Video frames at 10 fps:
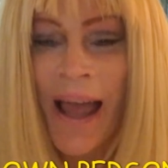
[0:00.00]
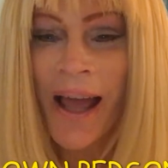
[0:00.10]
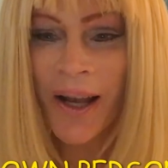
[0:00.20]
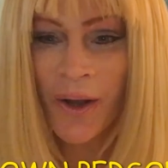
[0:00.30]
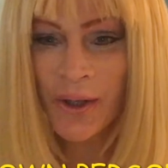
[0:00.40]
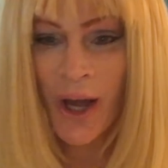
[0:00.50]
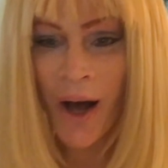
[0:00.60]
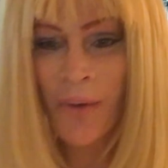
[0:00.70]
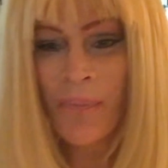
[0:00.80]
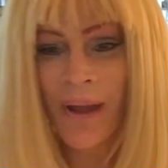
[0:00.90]
Hello,
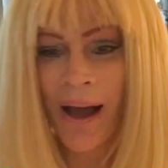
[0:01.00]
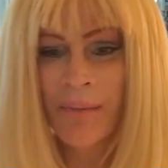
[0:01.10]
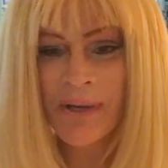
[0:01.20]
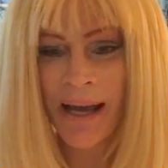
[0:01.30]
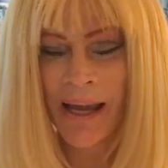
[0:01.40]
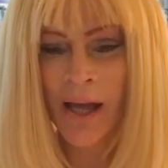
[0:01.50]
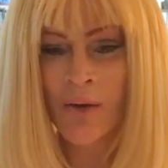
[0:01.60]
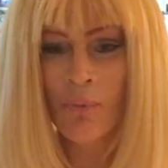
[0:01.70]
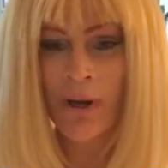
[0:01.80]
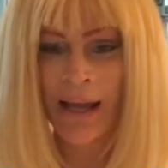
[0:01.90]
y'all. I'm
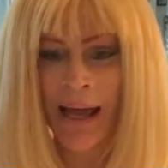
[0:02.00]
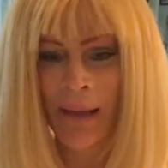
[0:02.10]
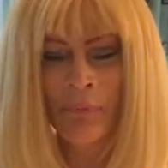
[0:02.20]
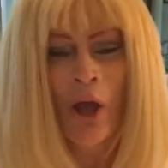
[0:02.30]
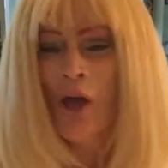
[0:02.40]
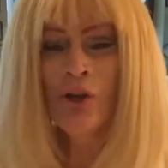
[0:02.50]
Diana Brianne.